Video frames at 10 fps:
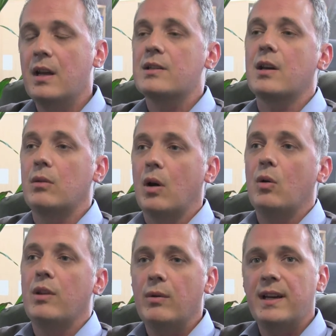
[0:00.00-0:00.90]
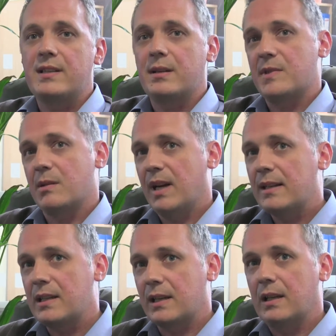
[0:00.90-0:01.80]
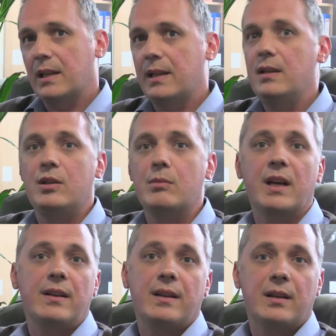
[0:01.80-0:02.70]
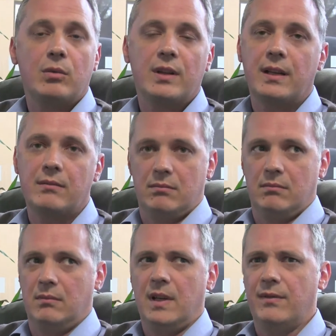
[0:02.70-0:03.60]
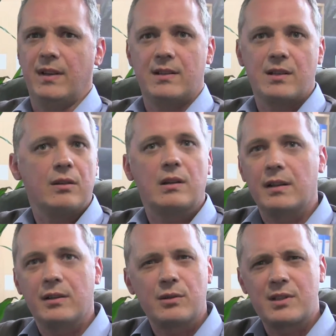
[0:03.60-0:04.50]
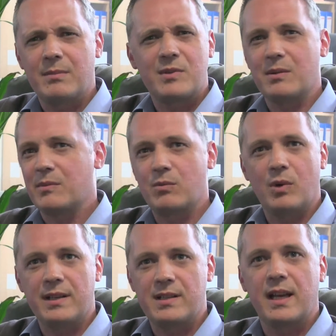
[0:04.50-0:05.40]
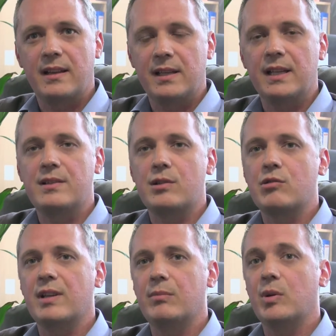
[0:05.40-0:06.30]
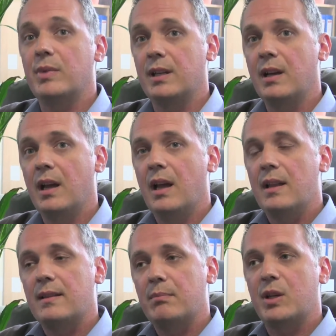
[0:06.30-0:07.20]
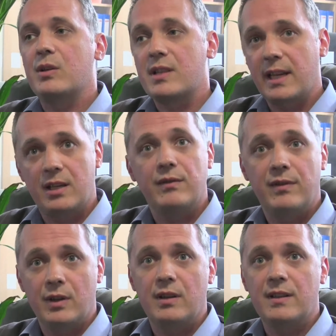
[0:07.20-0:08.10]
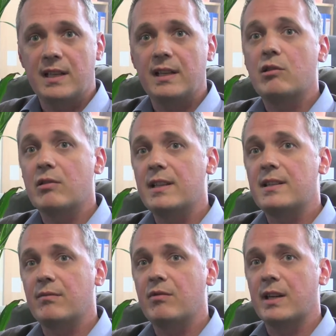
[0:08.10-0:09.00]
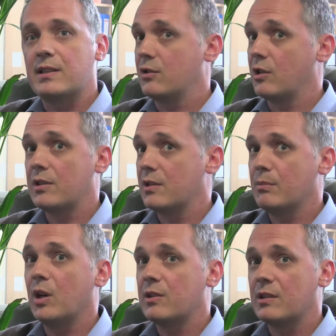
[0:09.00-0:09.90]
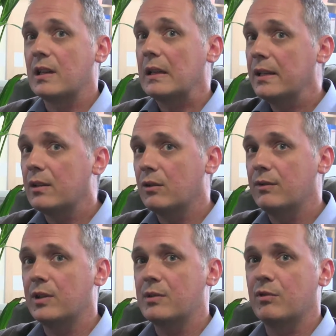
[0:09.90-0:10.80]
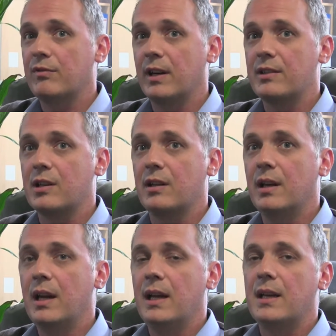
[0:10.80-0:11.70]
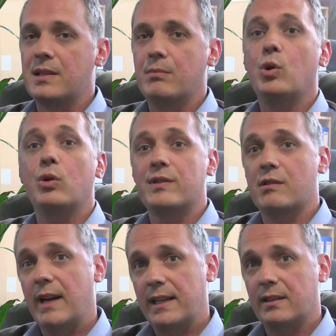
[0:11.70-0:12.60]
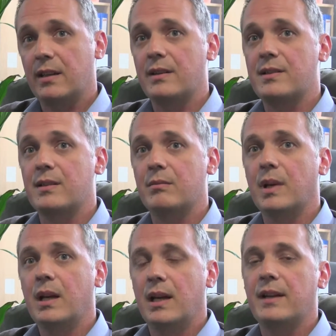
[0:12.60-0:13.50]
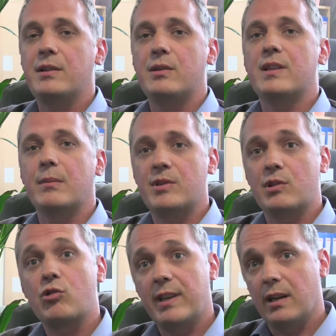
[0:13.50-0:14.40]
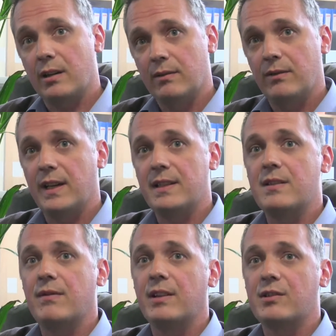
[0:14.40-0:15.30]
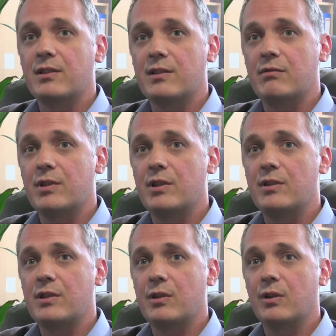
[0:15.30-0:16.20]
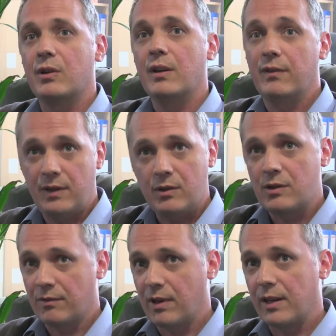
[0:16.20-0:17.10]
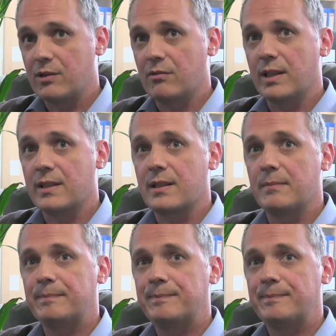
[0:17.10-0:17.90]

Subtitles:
So although asymptomatically you may think, well, that if there's no clinical symptoms, why is there the need to treat? But because they confer this increase in risk just as much as a clinical vertebral fracture, it's important to recognise them and use them as a trigger for intervention to reduce your future fracture risk.